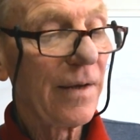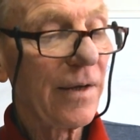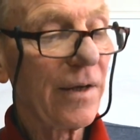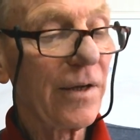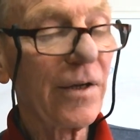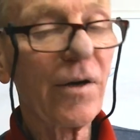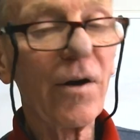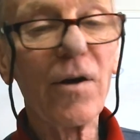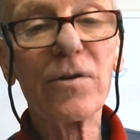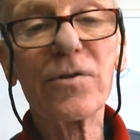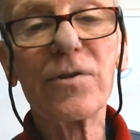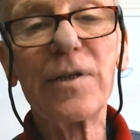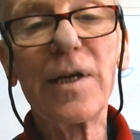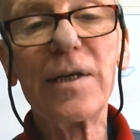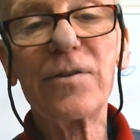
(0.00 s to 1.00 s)
Y'all
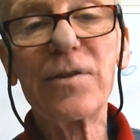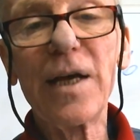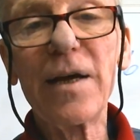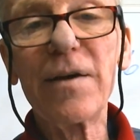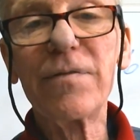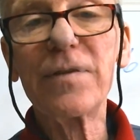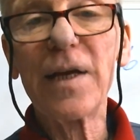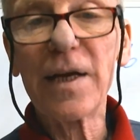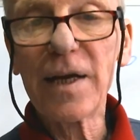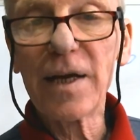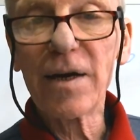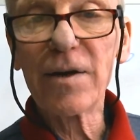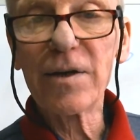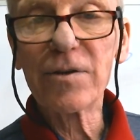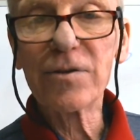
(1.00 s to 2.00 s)
stay safe. Take care
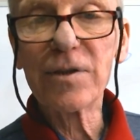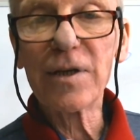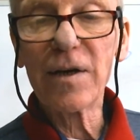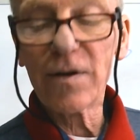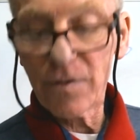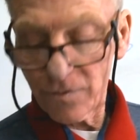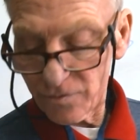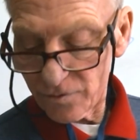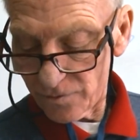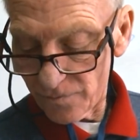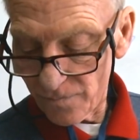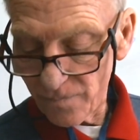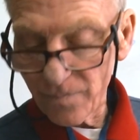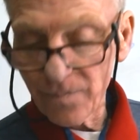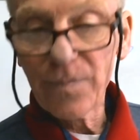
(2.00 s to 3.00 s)
of yourselves.
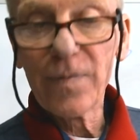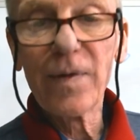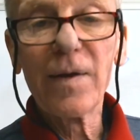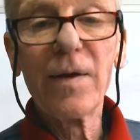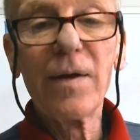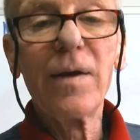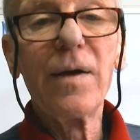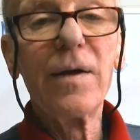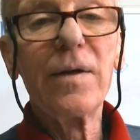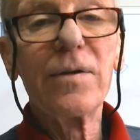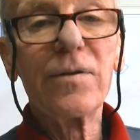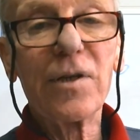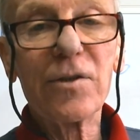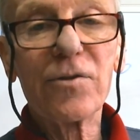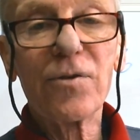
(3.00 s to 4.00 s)

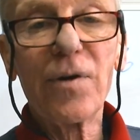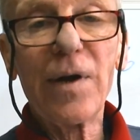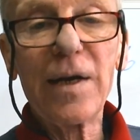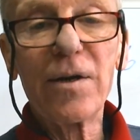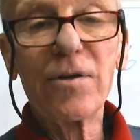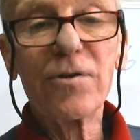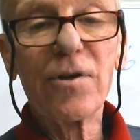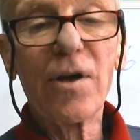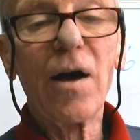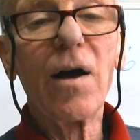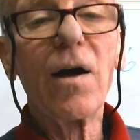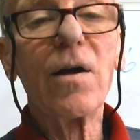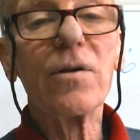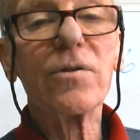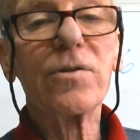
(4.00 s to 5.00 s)
Sixth graders,
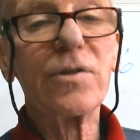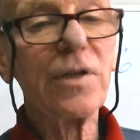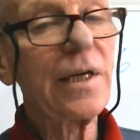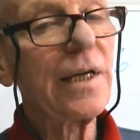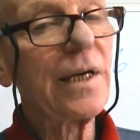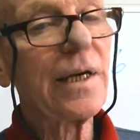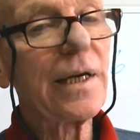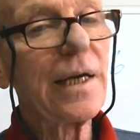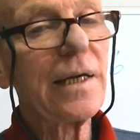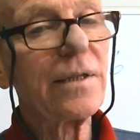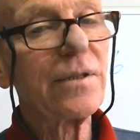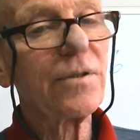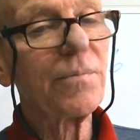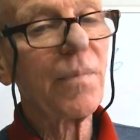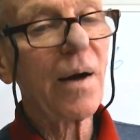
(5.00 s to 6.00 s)
I'll see you again
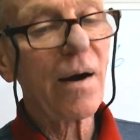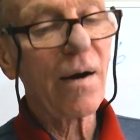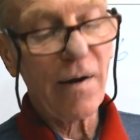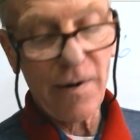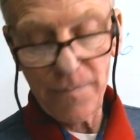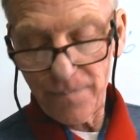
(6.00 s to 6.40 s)
tomorrow.